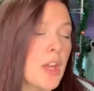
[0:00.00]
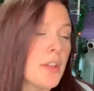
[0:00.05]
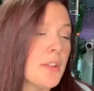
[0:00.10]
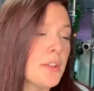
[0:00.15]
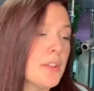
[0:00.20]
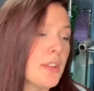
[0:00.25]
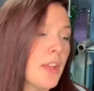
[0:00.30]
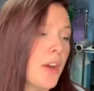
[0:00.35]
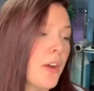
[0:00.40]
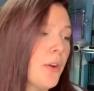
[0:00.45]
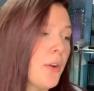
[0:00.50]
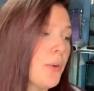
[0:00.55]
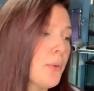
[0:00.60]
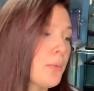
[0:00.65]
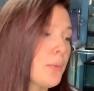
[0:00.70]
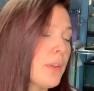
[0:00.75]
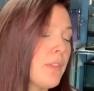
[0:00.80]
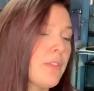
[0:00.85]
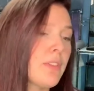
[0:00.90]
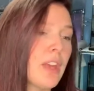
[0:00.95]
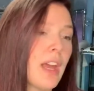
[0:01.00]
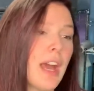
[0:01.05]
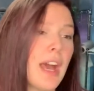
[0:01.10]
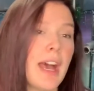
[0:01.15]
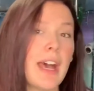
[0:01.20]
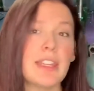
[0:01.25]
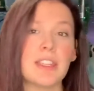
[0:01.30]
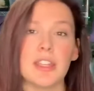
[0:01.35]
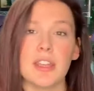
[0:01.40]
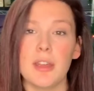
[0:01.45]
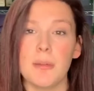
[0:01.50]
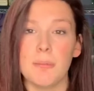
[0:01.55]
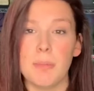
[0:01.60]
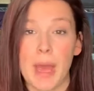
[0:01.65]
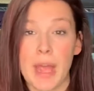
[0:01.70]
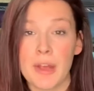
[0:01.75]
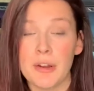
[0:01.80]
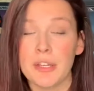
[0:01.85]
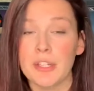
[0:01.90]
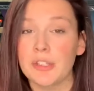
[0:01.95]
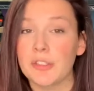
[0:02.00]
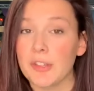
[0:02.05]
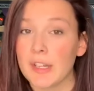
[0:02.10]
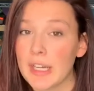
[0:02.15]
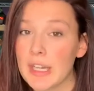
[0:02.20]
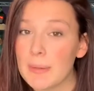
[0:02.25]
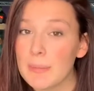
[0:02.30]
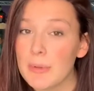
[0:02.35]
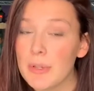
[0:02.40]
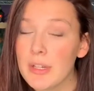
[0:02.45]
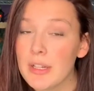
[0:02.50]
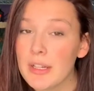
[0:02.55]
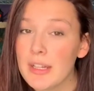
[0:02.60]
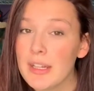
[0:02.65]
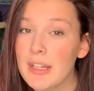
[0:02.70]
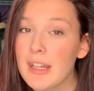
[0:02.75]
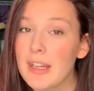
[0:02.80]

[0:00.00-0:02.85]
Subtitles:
So we've got biodegradable